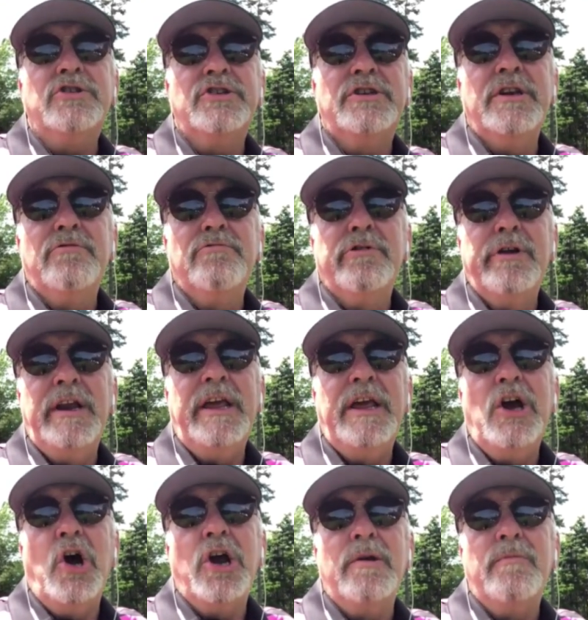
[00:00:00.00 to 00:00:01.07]
coached in
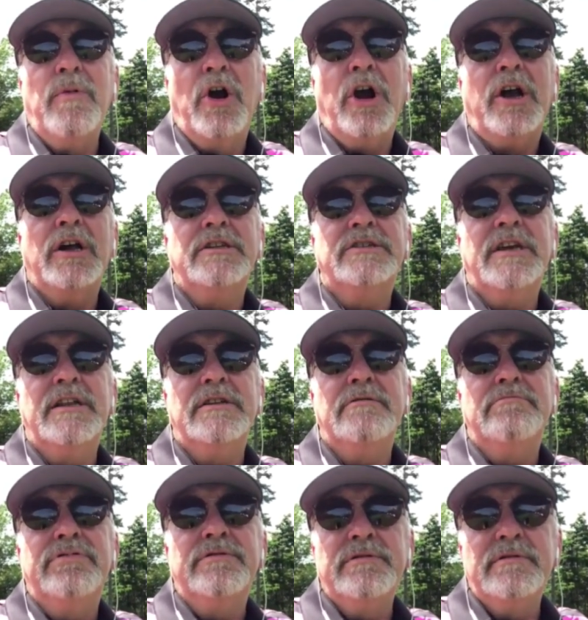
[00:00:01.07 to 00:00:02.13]
really hard markets
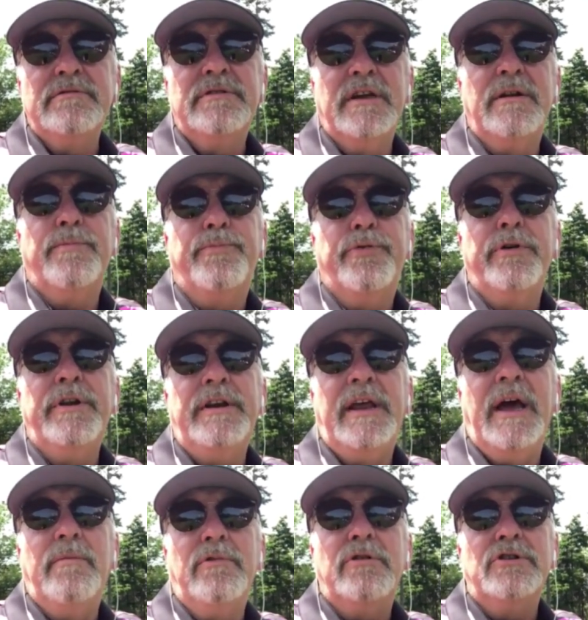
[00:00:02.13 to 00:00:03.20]
and did a pretty
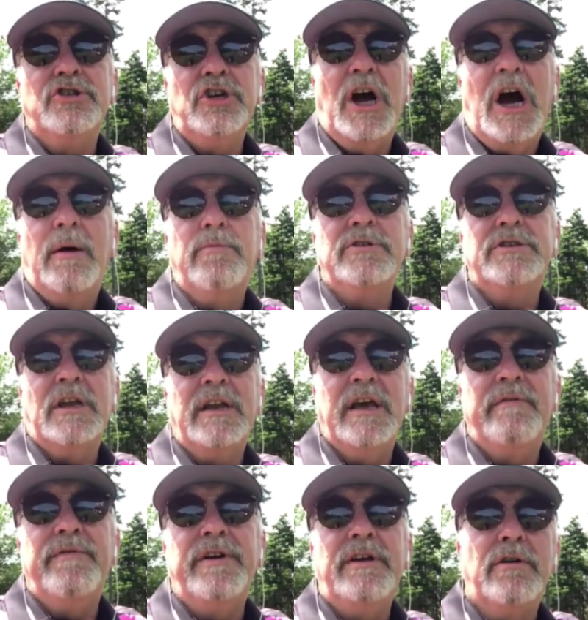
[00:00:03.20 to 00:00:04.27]
damn good job, was
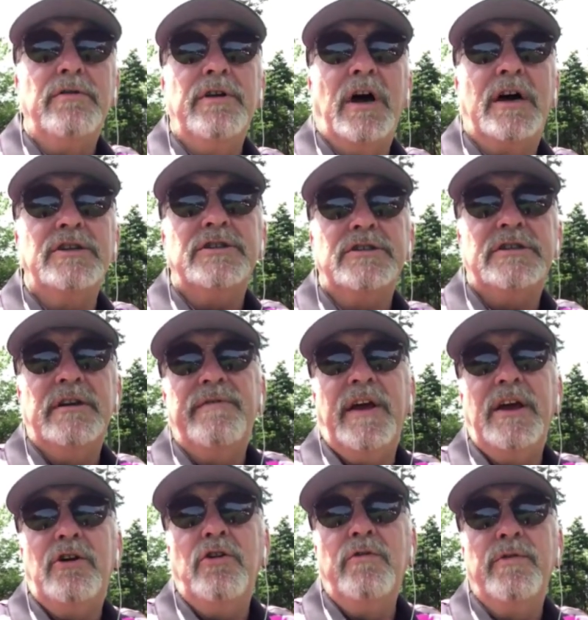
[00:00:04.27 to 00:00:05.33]
Alain Vigneault, not just in
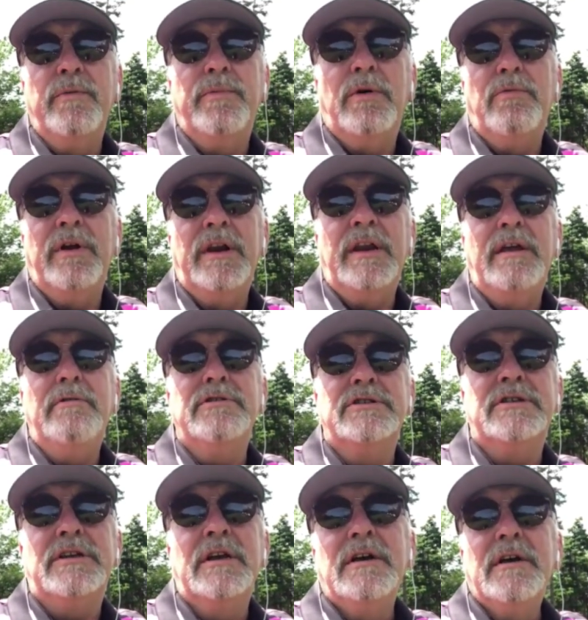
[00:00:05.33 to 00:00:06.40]
Vancouver, but when he
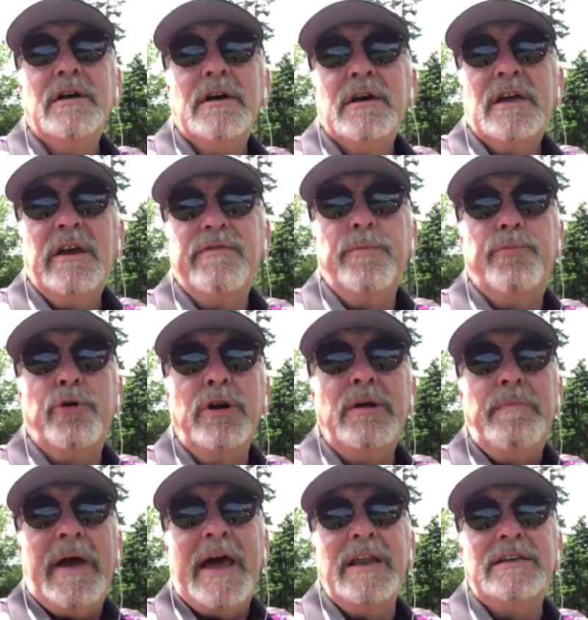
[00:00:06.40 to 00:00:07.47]
was given
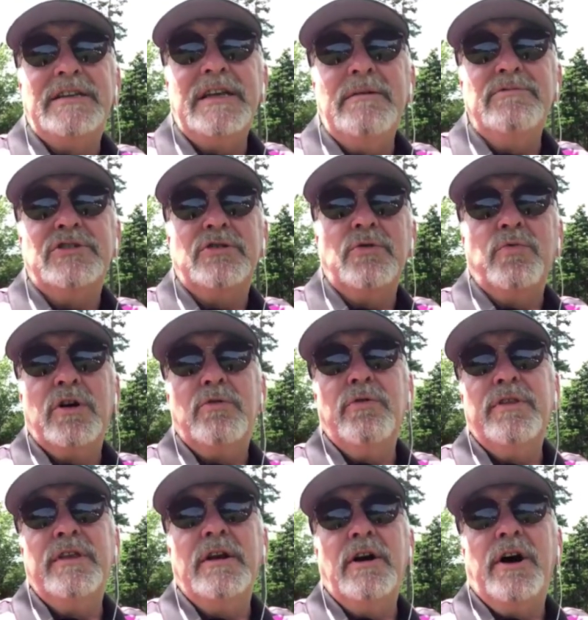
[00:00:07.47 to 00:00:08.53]
pretty bad teams to work
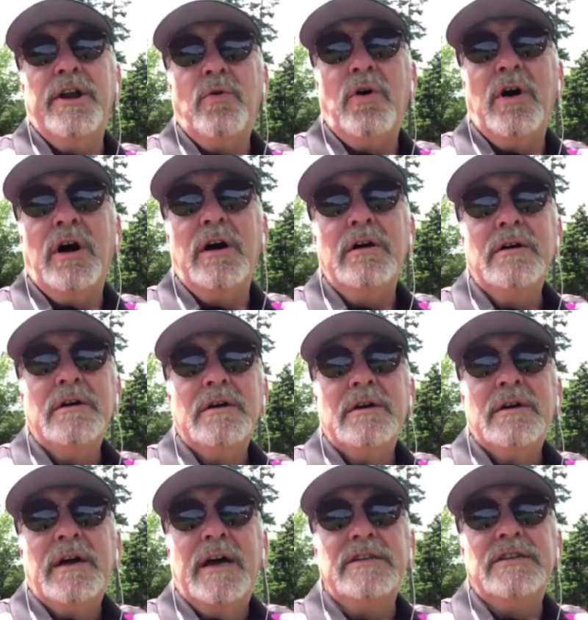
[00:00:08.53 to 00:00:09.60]
with in Ottawa
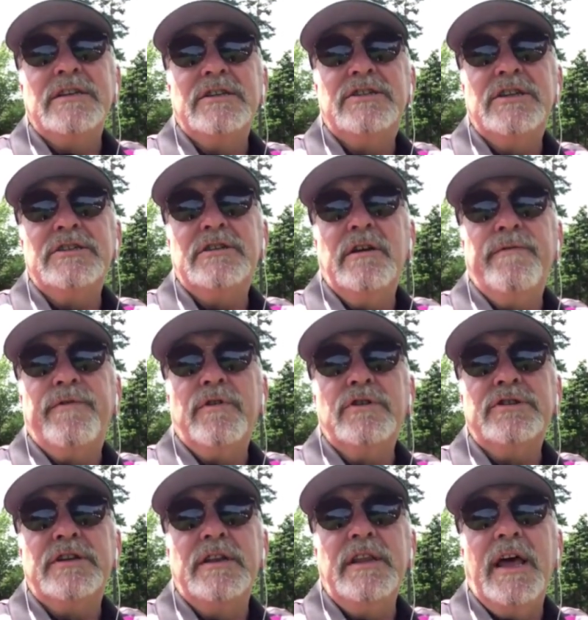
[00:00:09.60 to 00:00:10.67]
as an assistant
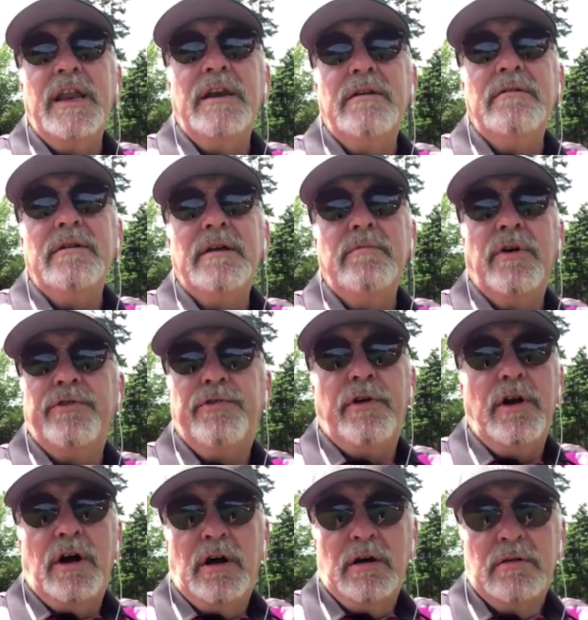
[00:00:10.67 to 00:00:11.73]
first and then in
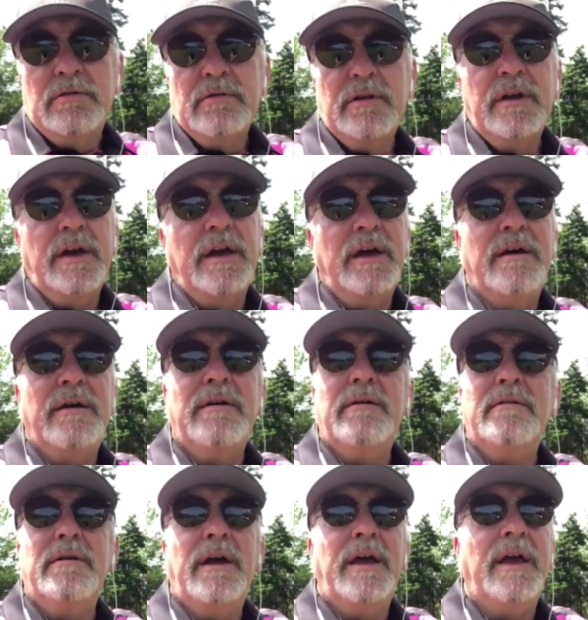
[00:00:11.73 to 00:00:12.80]
Montreal.
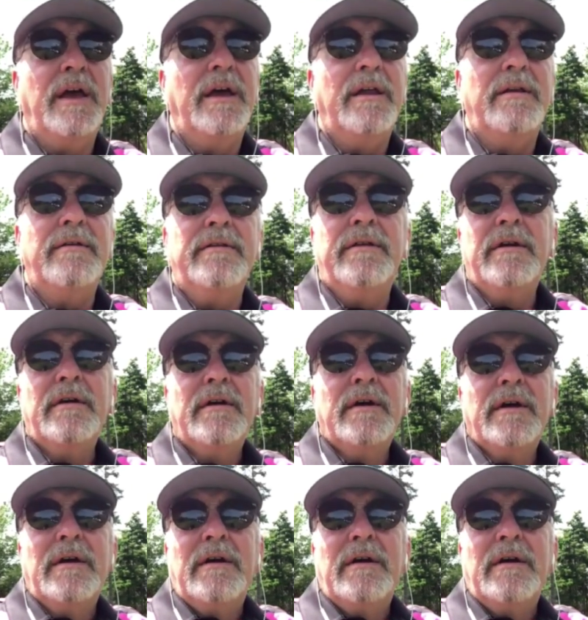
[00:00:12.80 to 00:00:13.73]
And